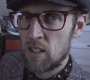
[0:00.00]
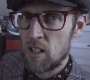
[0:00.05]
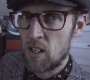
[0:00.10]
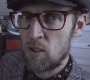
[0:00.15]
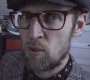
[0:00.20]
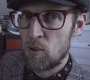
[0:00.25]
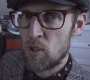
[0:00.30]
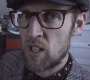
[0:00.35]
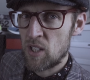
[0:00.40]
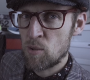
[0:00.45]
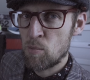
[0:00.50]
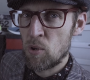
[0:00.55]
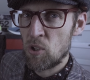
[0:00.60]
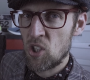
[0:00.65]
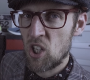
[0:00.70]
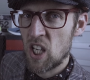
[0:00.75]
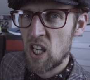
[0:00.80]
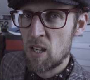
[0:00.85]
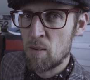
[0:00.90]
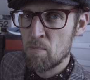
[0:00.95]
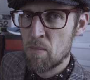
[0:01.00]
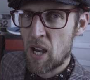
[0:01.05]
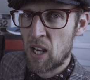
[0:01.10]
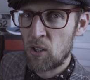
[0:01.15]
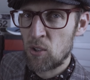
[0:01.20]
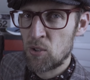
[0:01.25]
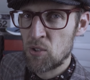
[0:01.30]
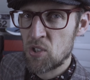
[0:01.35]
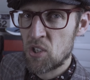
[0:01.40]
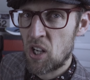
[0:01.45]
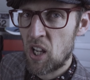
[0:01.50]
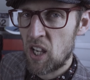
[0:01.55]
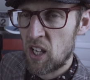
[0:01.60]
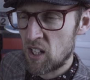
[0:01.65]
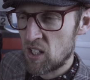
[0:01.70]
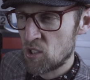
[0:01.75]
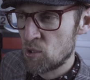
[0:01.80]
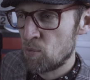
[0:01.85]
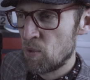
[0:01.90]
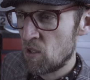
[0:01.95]
No, I had to put the heating back on today
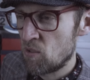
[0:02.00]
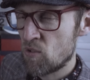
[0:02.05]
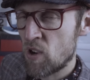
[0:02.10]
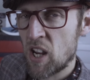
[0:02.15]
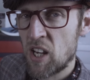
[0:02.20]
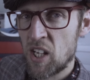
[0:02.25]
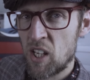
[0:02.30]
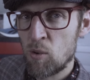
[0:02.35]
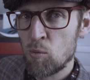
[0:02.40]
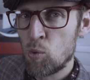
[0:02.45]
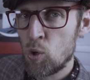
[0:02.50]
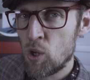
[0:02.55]
and it's been raining